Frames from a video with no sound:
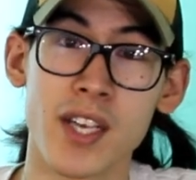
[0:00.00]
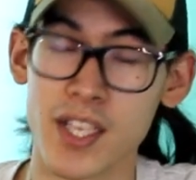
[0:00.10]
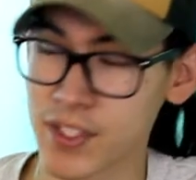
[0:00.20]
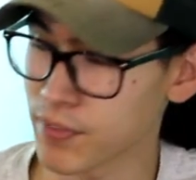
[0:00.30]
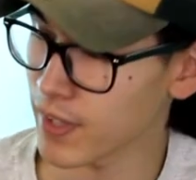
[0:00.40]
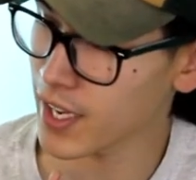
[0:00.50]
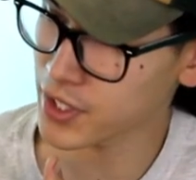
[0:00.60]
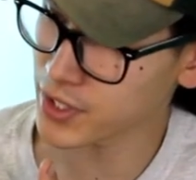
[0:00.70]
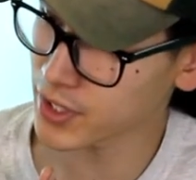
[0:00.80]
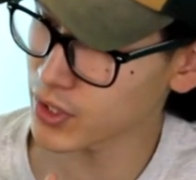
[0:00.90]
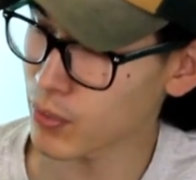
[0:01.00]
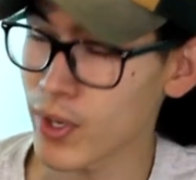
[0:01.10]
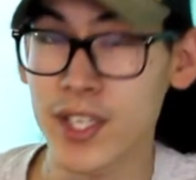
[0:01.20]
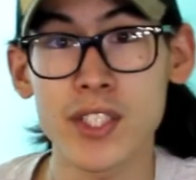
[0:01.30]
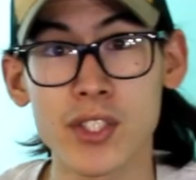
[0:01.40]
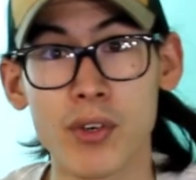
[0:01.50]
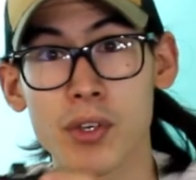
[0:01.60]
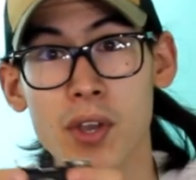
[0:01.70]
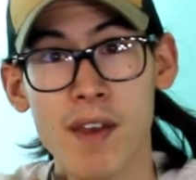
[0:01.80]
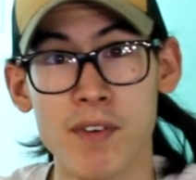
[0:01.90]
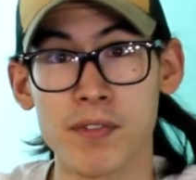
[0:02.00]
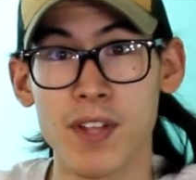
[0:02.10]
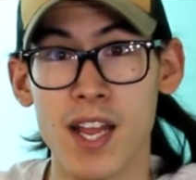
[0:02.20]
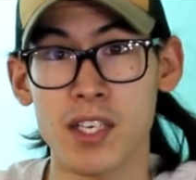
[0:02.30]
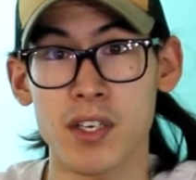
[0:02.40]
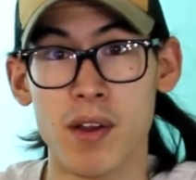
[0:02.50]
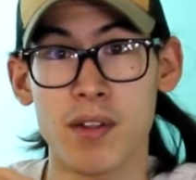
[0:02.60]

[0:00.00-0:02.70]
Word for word: It's a flash 620, so you have a flash